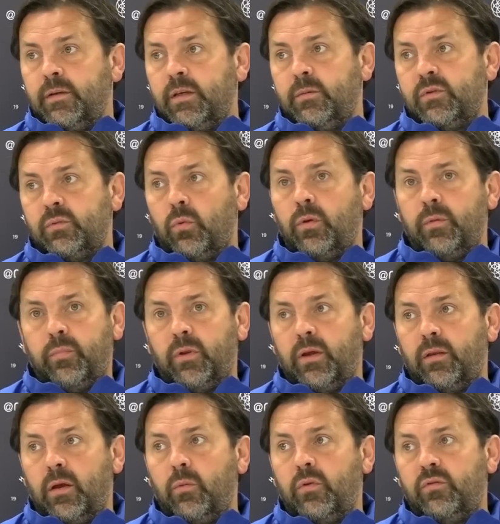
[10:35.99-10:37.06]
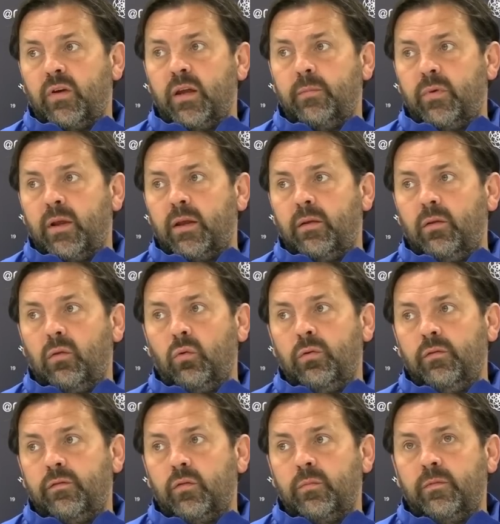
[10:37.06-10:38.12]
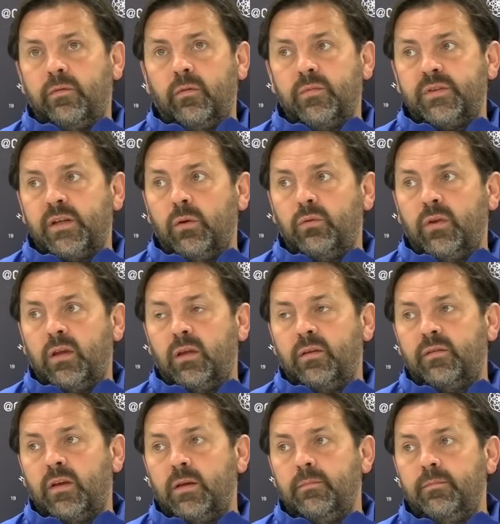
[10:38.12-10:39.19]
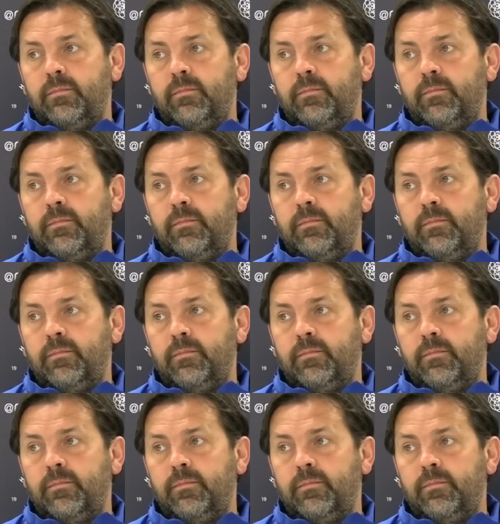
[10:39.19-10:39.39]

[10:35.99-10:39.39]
He was one player that I would try and bring in loan from Celtic at the time.